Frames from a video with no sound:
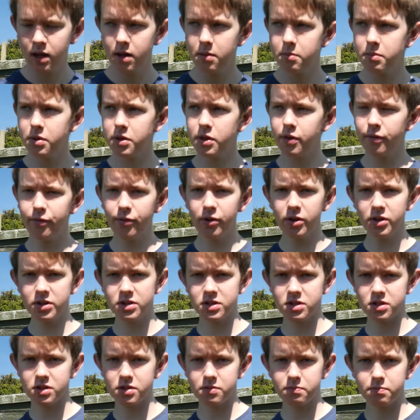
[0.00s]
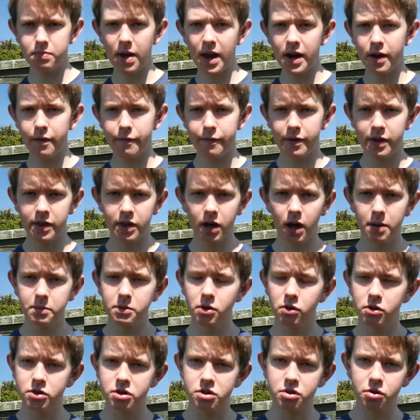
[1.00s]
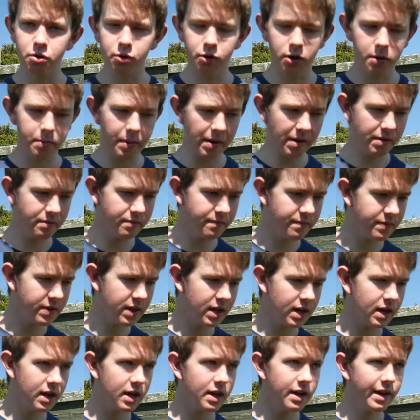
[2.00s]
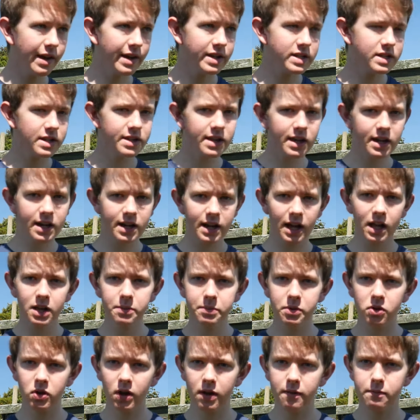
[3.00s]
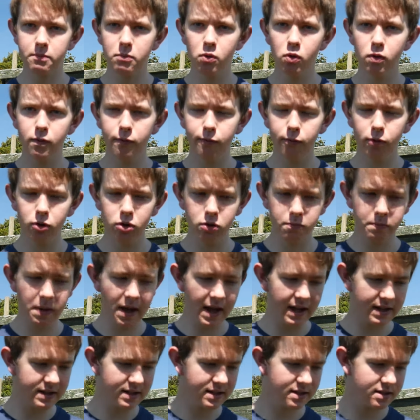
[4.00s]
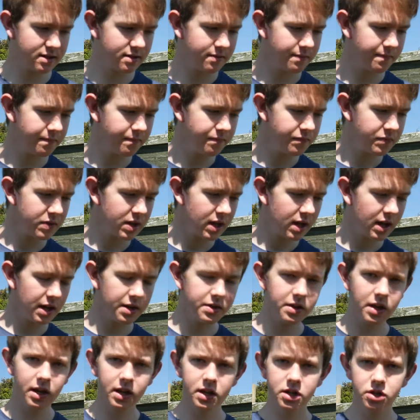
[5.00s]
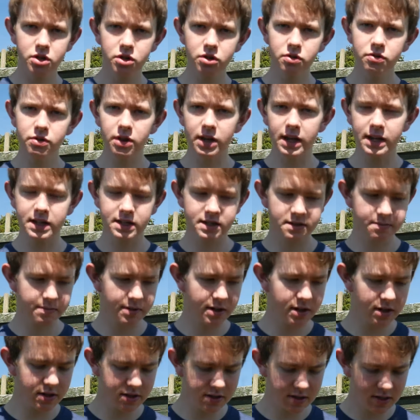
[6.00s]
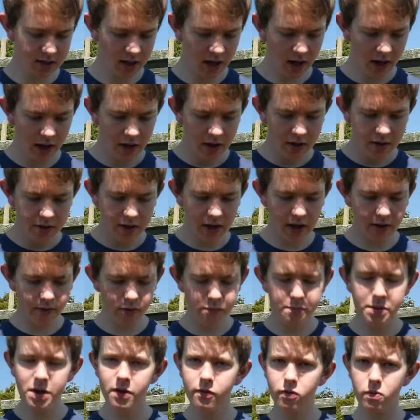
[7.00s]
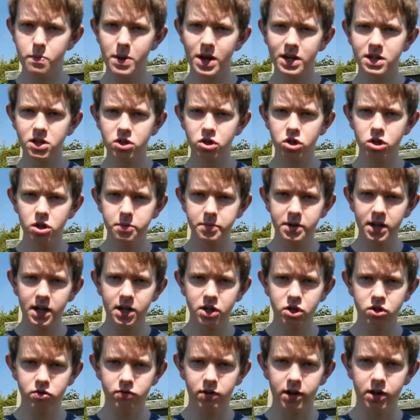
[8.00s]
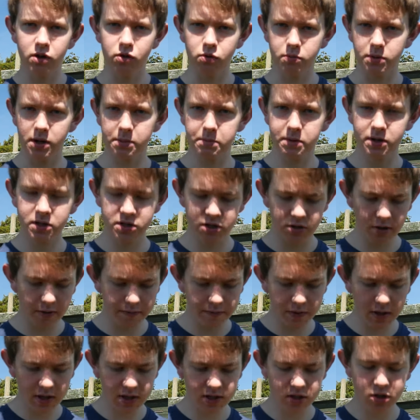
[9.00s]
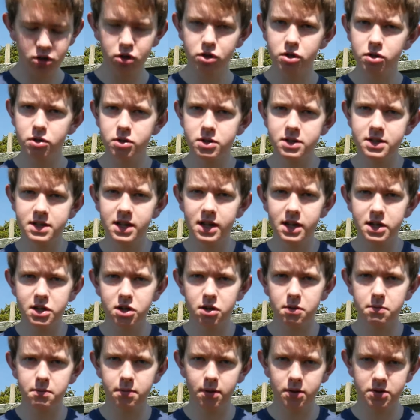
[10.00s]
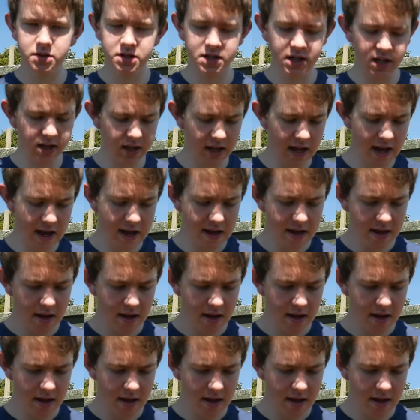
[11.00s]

But the first benefit that I'm going to talk about is that they can help you get more full beds, and they can do this because they have a bit of a better germination rate normally, because you have nice good seed compost in there,